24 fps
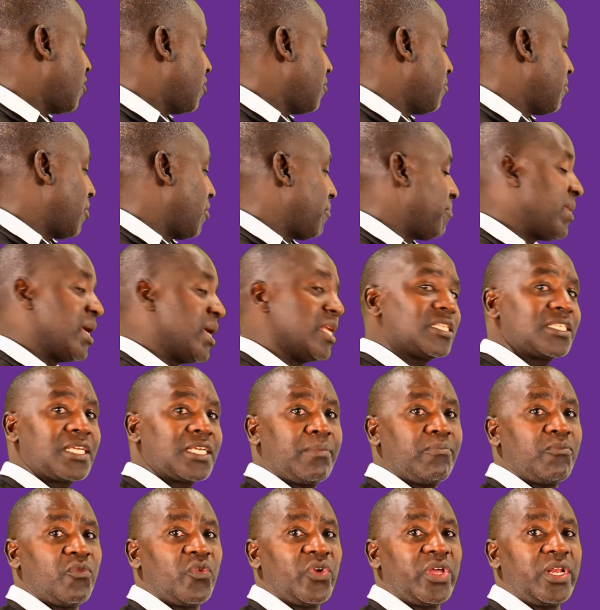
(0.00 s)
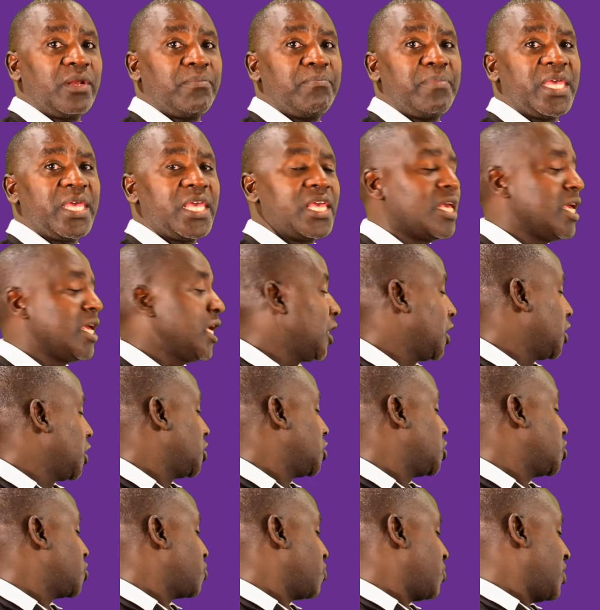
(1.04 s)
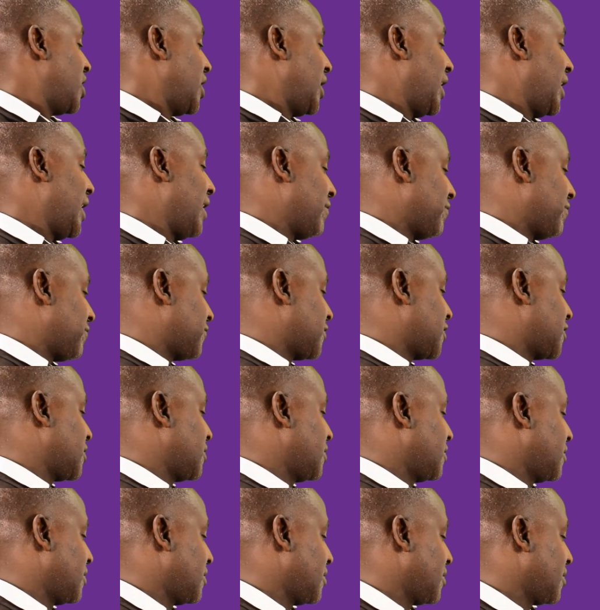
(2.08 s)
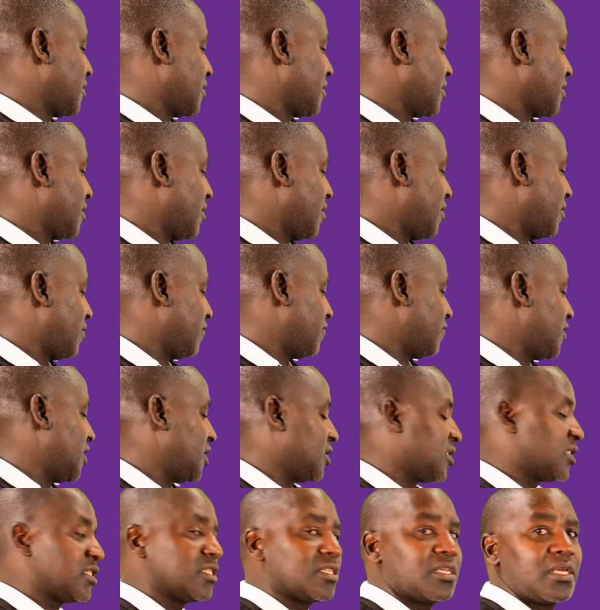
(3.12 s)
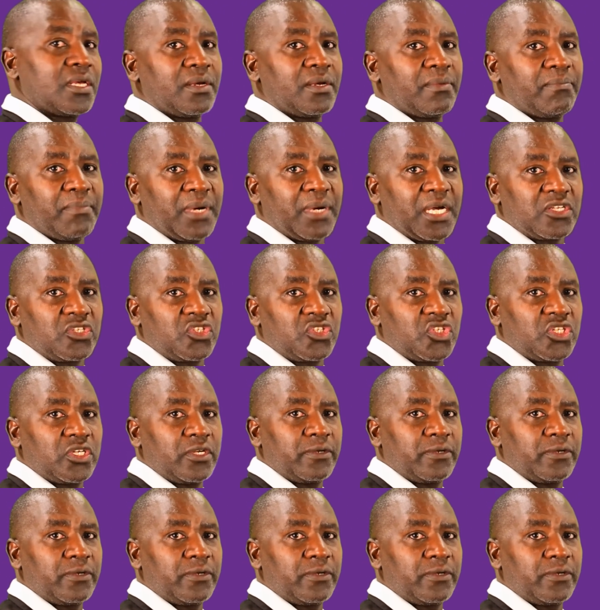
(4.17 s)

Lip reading: momentum will be to the left of this match.